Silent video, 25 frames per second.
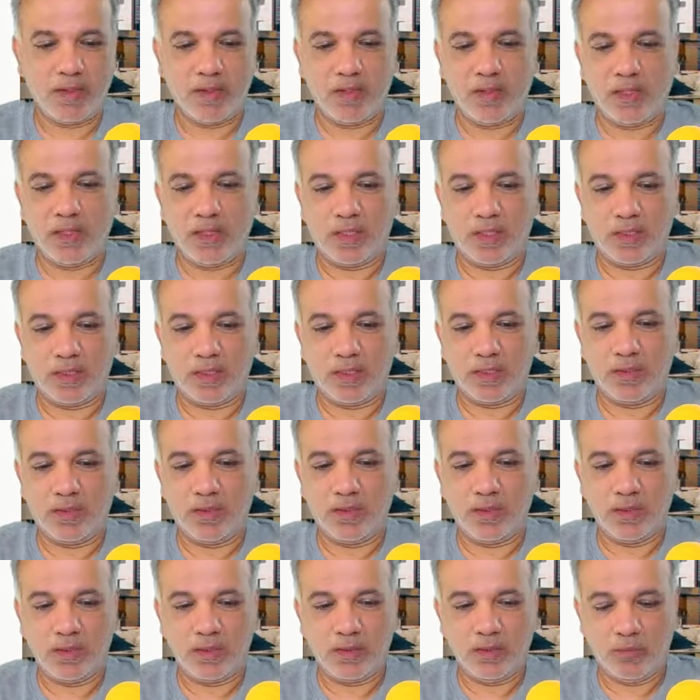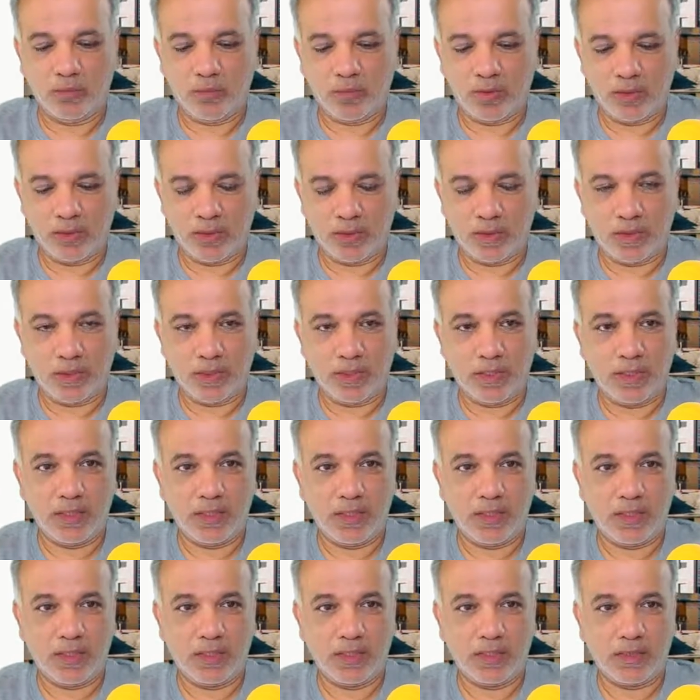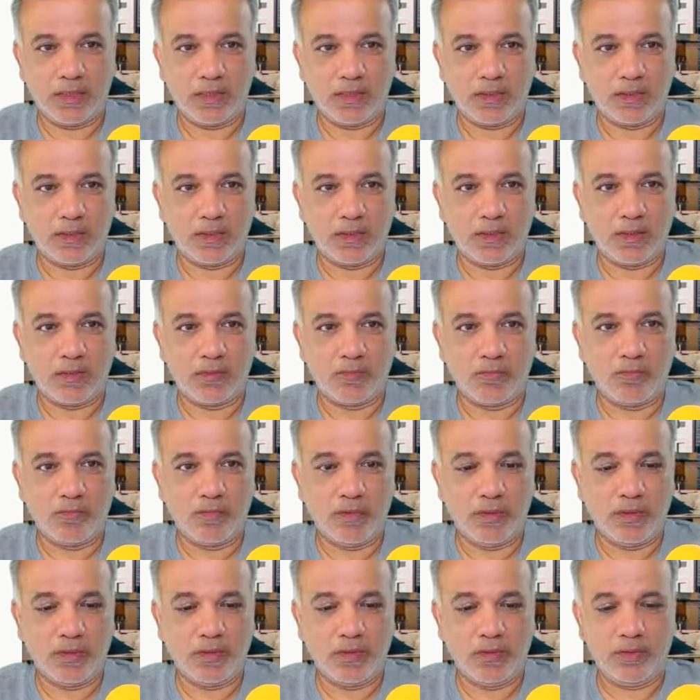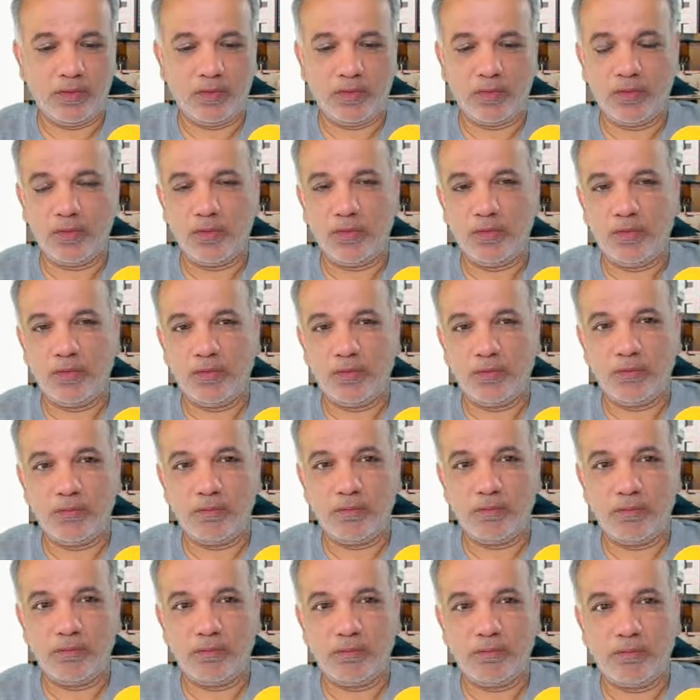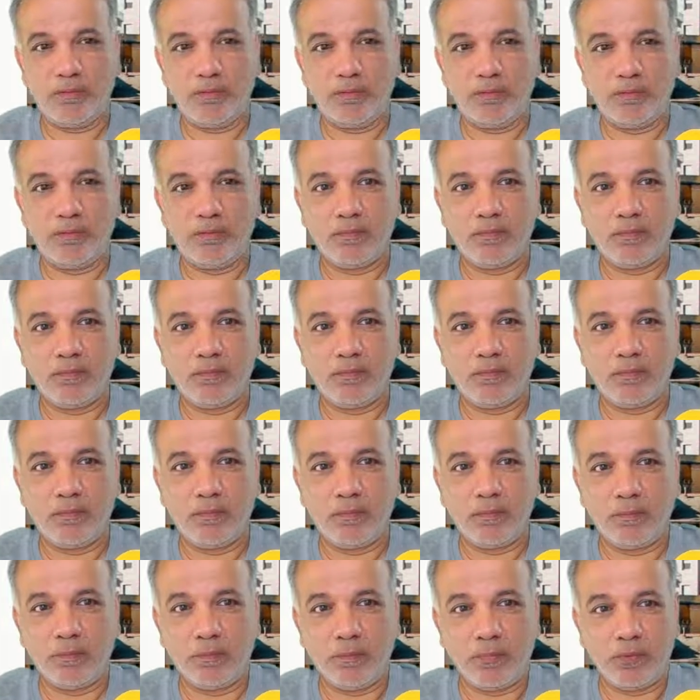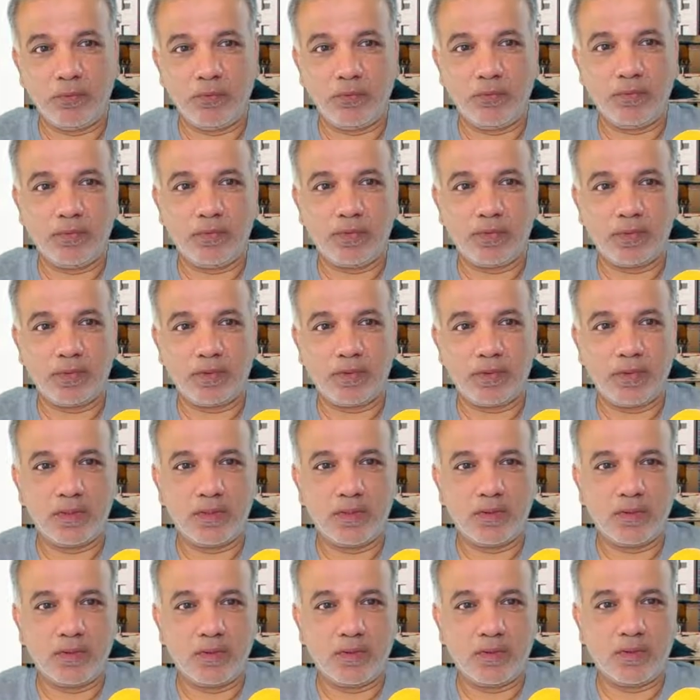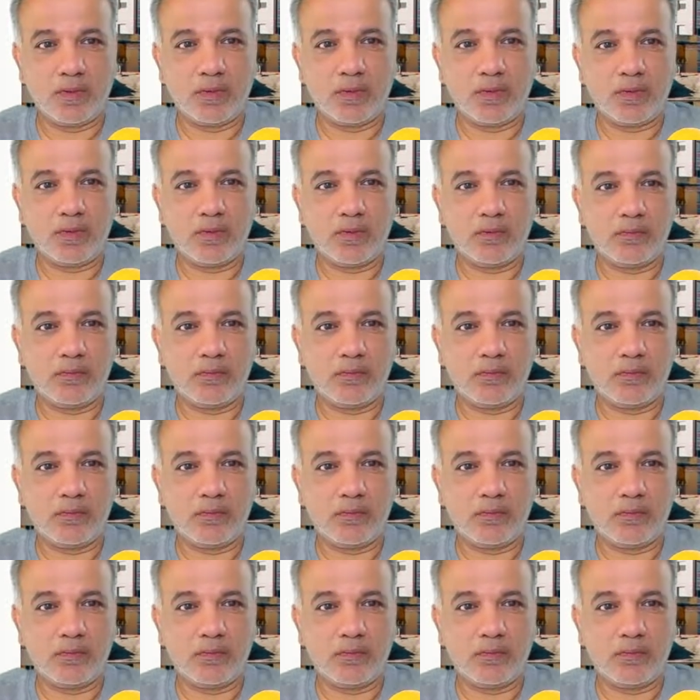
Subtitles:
The third one is a video boosts or